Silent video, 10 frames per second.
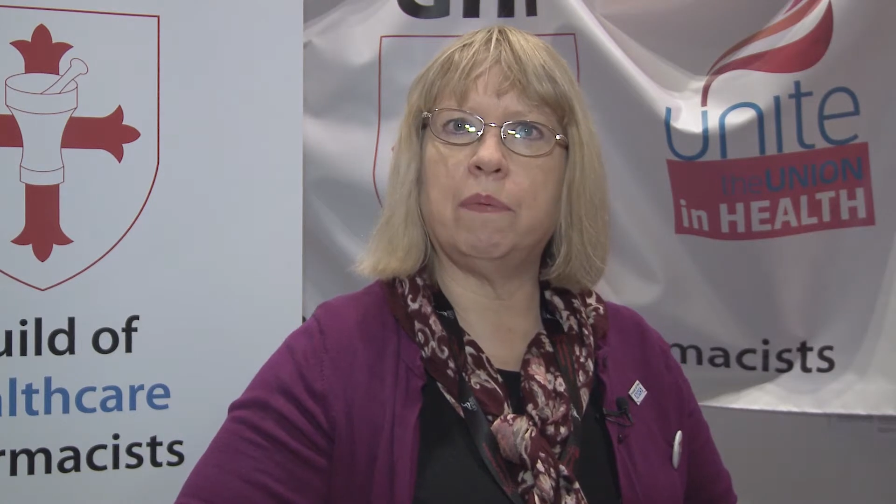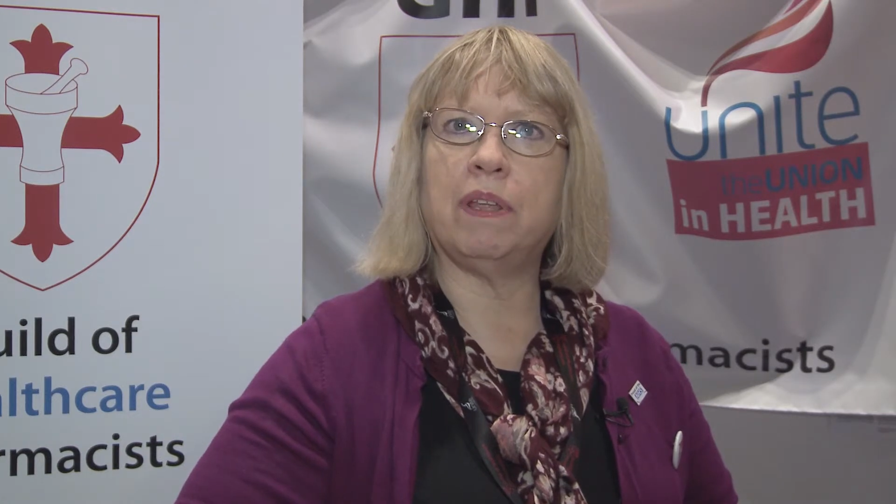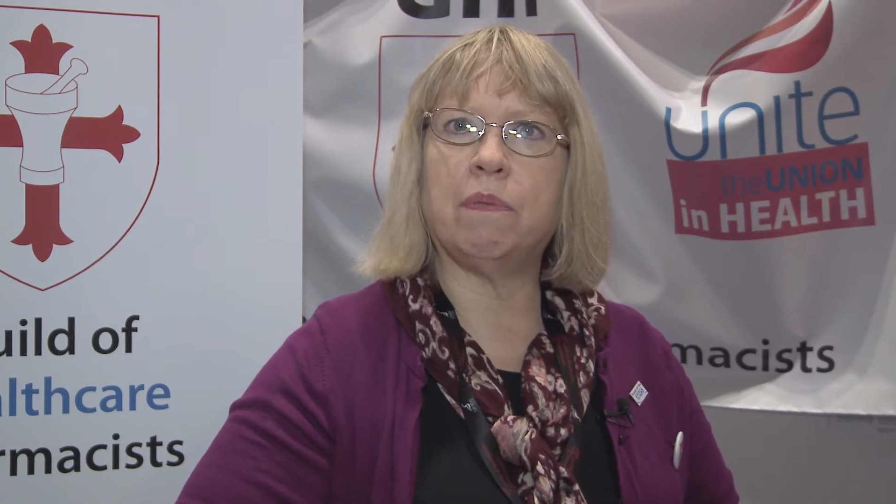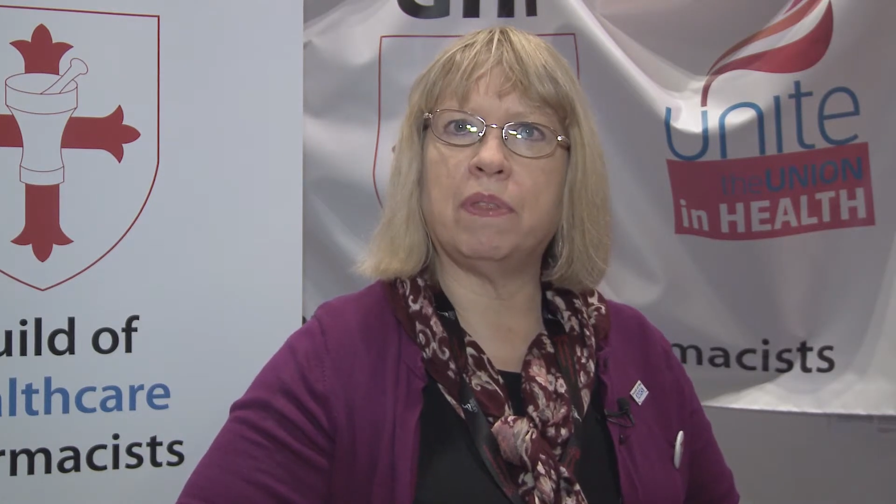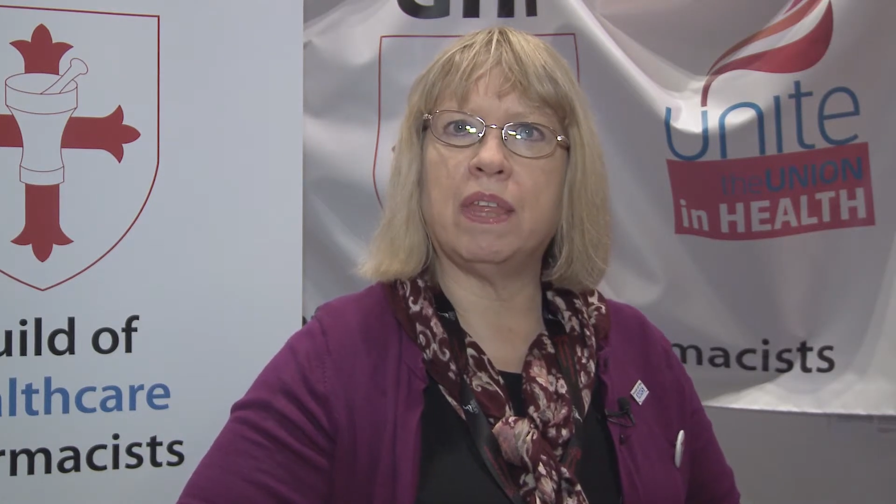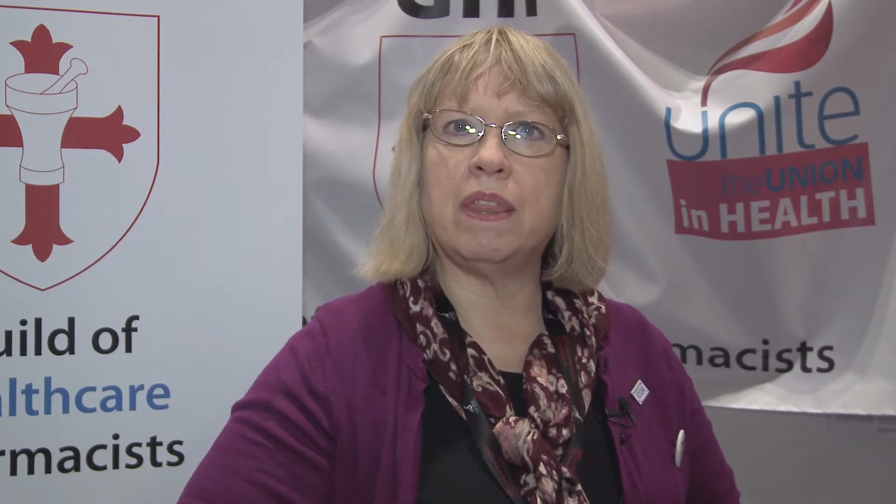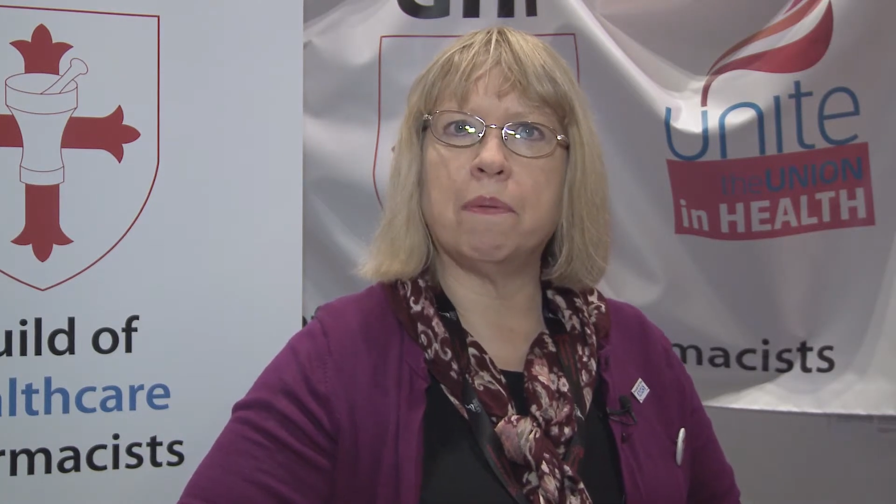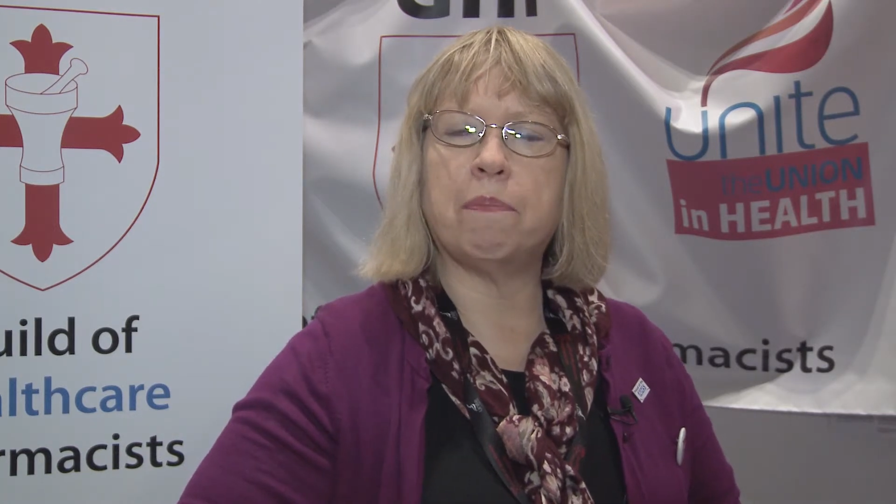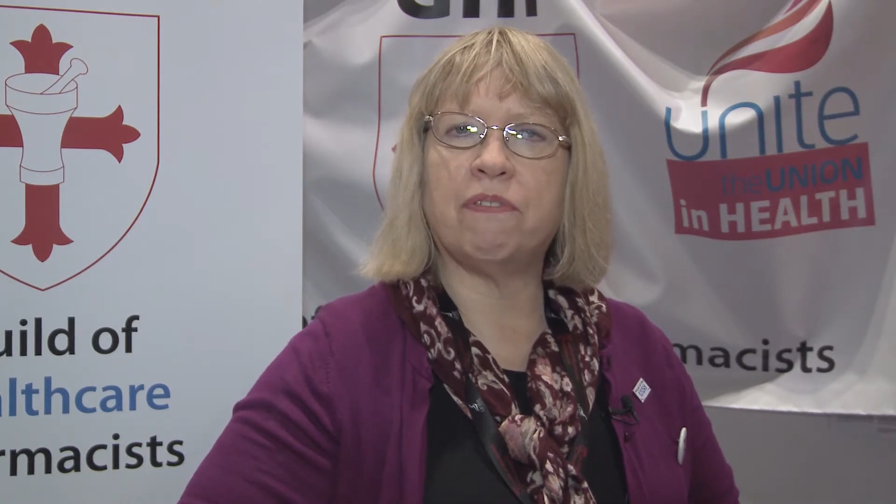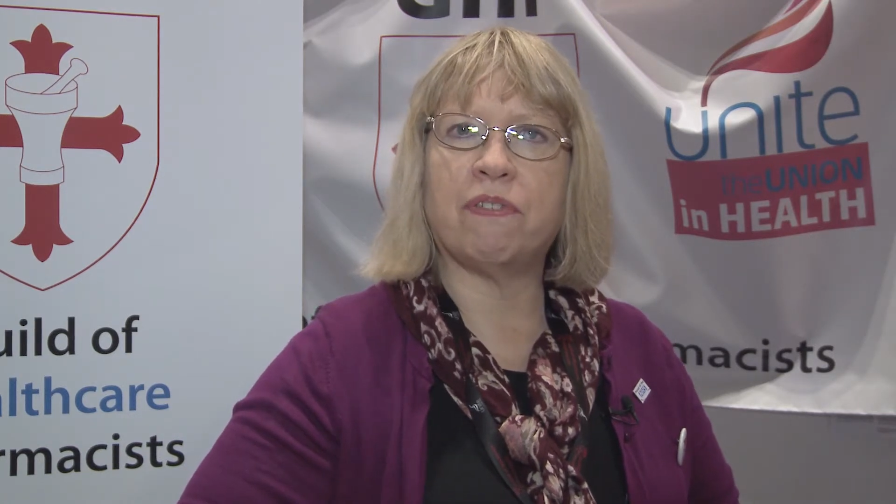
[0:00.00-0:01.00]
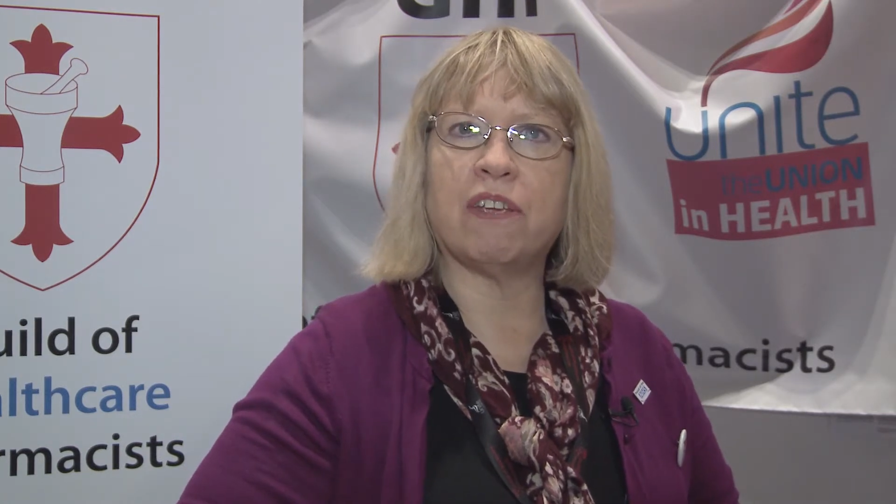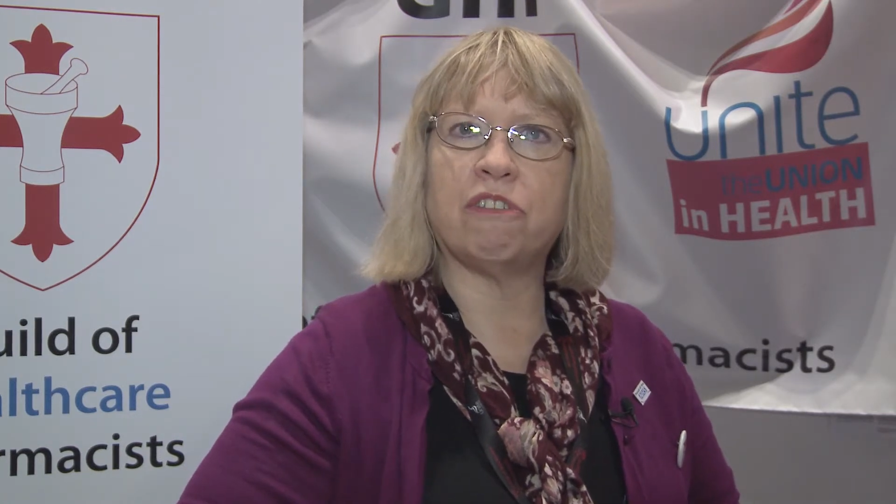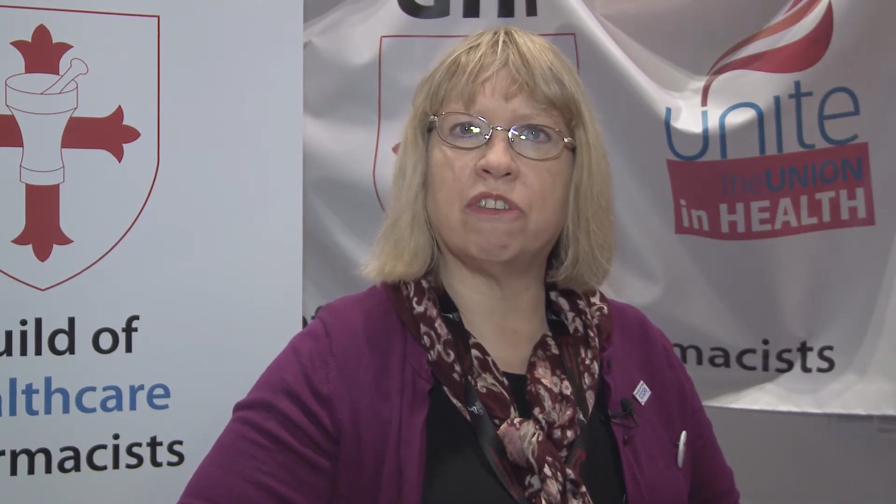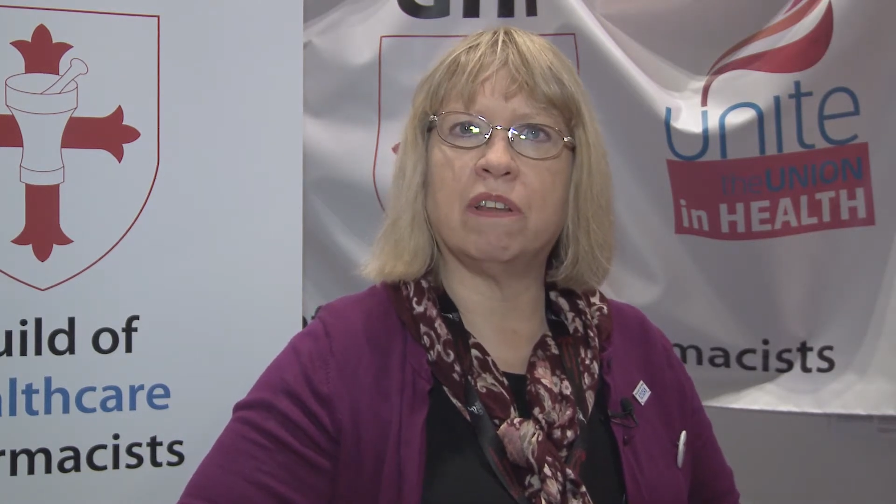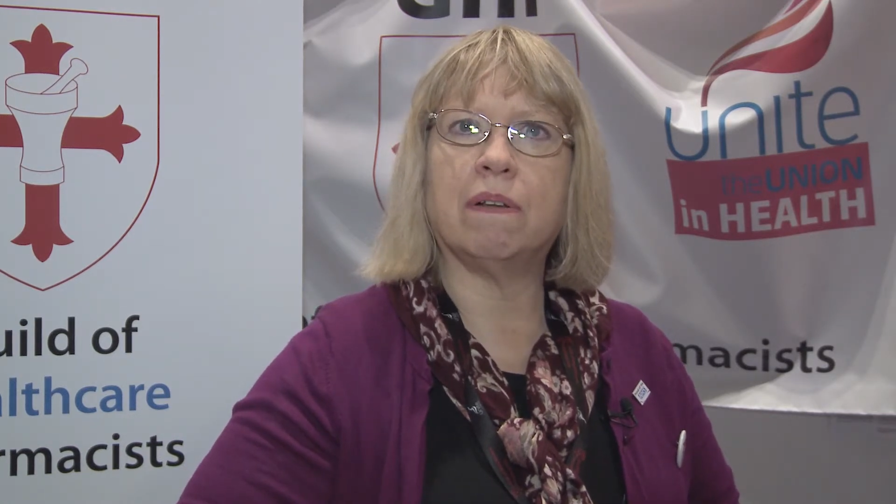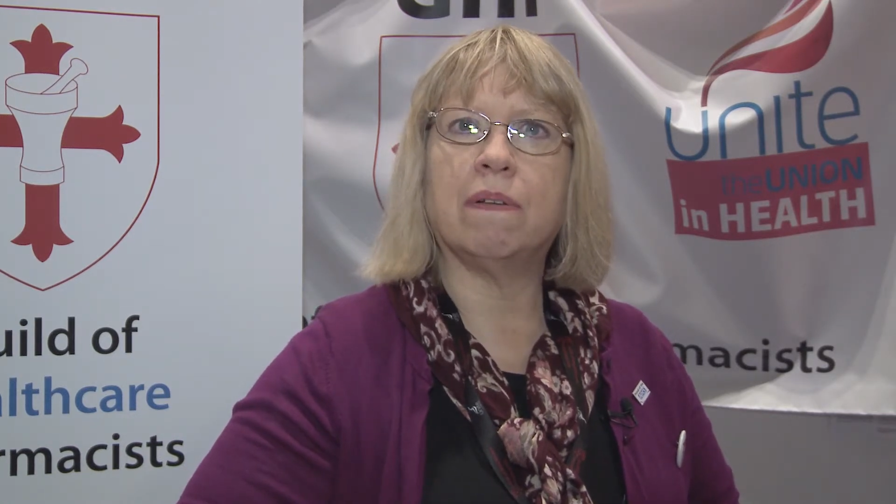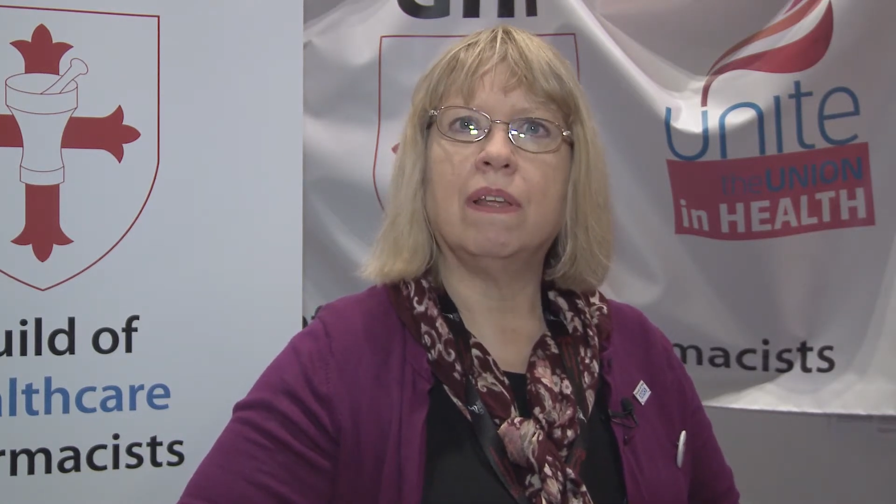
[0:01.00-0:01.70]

with within their profession.